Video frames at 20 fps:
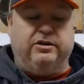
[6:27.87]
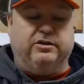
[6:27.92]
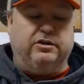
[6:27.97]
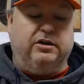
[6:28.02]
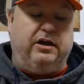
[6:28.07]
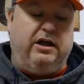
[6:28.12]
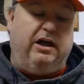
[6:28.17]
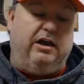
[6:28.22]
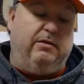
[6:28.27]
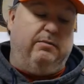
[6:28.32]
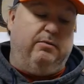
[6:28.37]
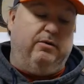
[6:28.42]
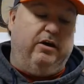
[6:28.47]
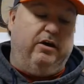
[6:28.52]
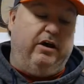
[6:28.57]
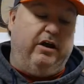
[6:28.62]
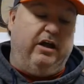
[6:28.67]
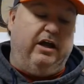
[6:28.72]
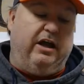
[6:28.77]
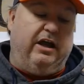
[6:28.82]
your
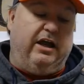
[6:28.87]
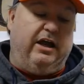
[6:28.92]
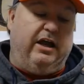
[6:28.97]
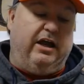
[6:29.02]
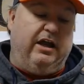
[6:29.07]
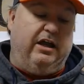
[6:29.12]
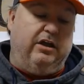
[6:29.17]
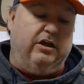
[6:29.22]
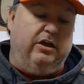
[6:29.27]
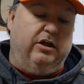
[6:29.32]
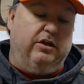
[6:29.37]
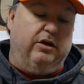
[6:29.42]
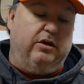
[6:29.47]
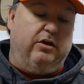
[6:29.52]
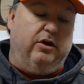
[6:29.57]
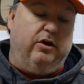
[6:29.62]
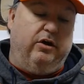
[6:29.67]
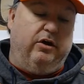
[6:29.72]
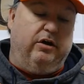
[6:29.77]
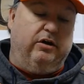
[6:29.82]
library, and I got another
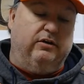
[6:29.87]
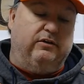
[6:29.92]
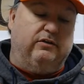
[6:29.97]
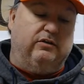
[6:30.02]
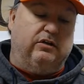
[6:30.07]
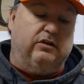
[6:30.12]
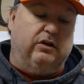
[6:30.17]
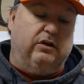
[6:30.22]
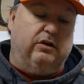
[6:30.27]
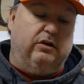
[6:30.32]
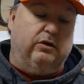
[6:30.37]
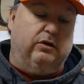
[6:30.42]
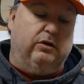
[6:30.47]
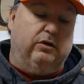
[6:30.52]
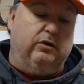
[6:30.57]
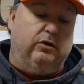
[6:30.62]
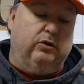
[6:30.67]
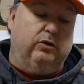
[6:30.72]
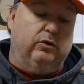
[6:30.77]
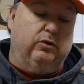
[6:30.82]
card,
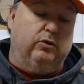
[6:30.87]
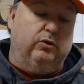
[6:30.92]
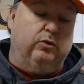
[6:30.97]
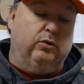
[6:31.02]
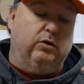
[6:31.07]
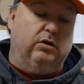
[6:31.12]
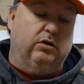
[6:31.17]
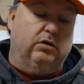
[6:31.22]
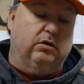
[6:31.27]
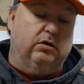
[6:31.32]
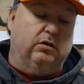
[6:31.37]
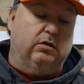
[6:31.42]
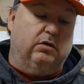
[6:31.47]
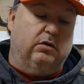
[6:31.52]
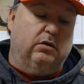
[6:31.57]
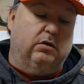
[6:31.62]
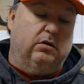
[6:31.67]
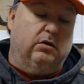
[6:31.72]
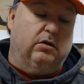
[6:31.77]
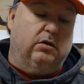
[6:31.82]
so
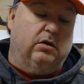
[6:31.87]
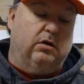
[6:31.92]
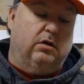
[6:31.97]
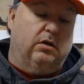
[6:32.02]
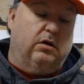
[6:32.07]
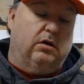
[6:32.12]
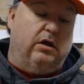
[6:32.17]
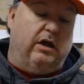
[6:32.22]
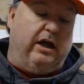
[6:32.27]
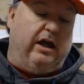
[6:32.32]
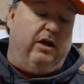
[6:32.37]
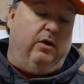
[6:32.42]
I got a